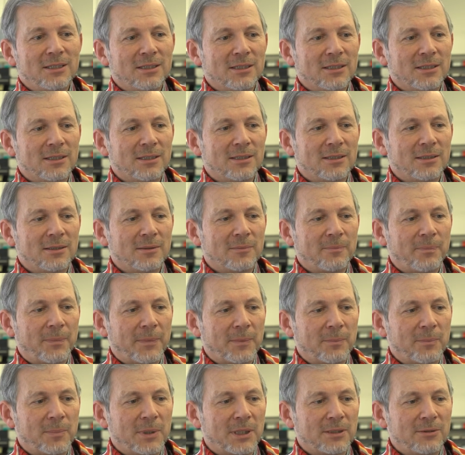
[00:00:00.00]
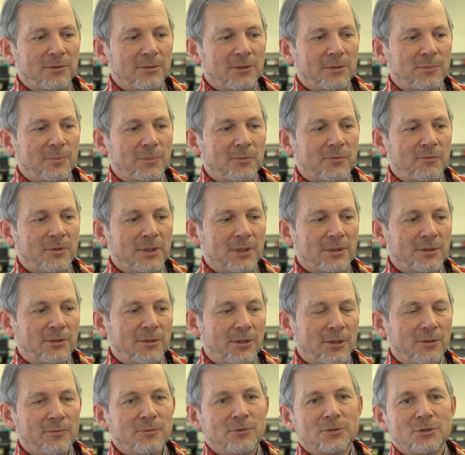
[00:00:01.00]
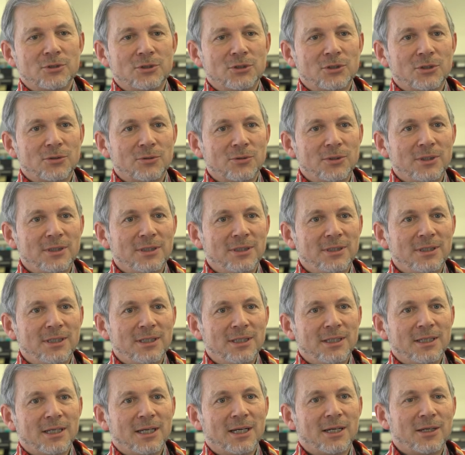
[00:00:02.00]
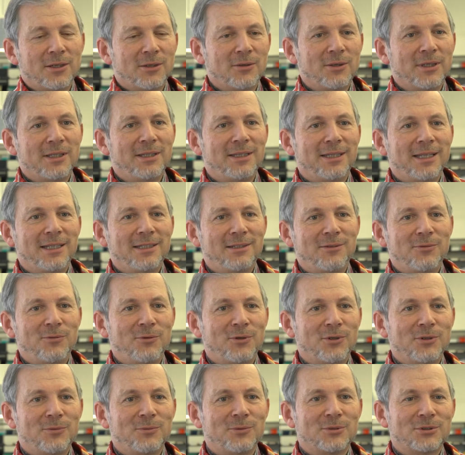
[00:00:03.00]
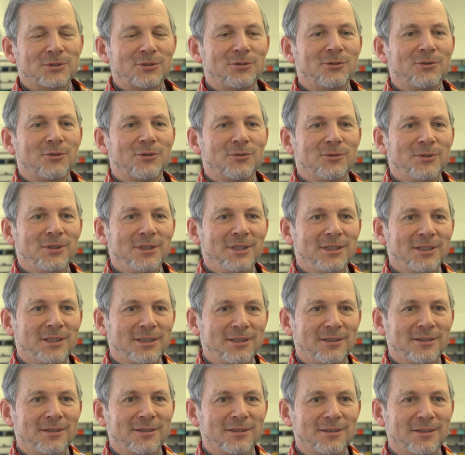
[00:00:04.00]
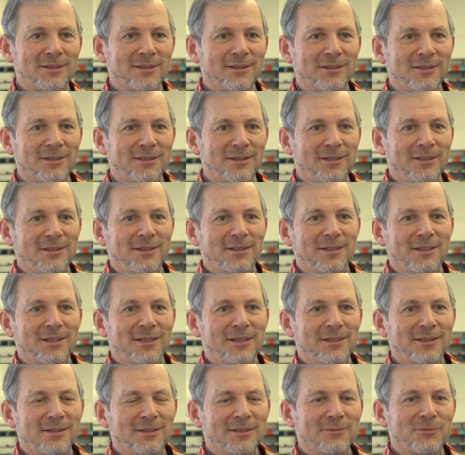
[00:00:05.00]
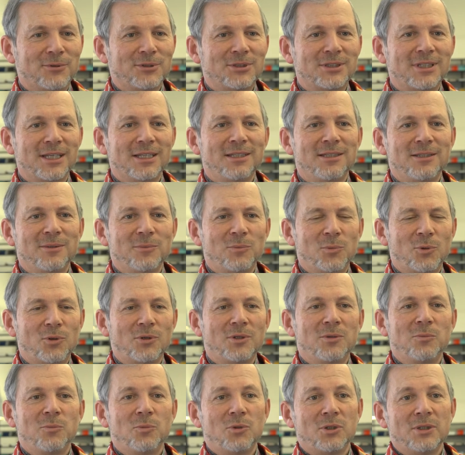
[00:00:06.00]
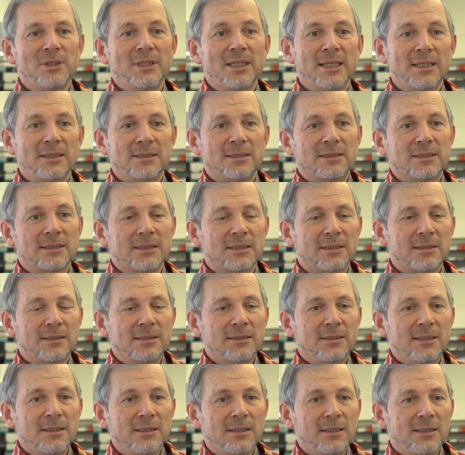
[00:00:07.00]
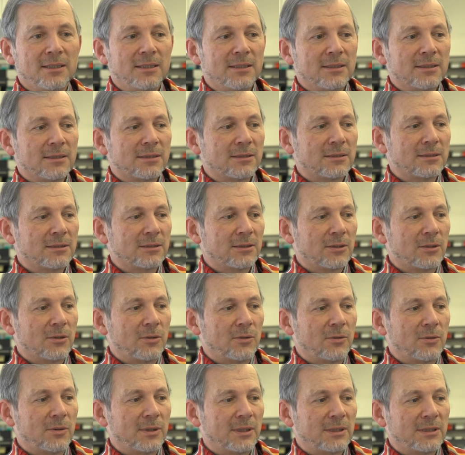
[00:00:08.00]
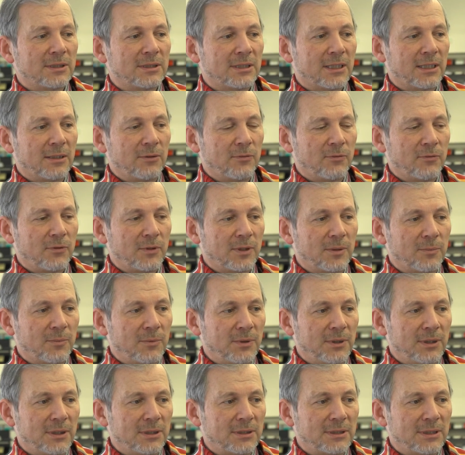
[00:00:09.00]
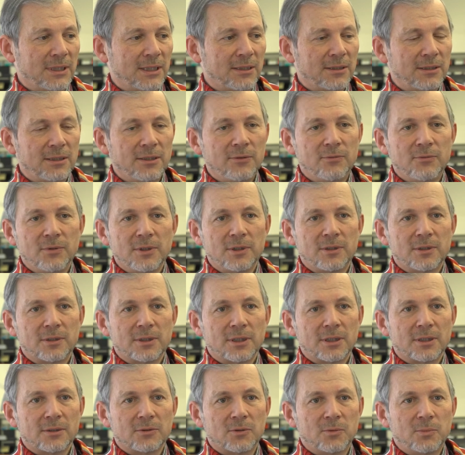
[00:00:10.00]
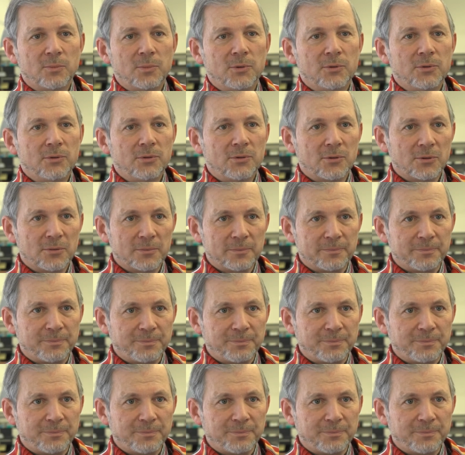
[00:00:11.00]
Um, Patrick Flandrin was showing how a network was growing and, uh, and it was getting more and more dense. And so aside from the scientific output,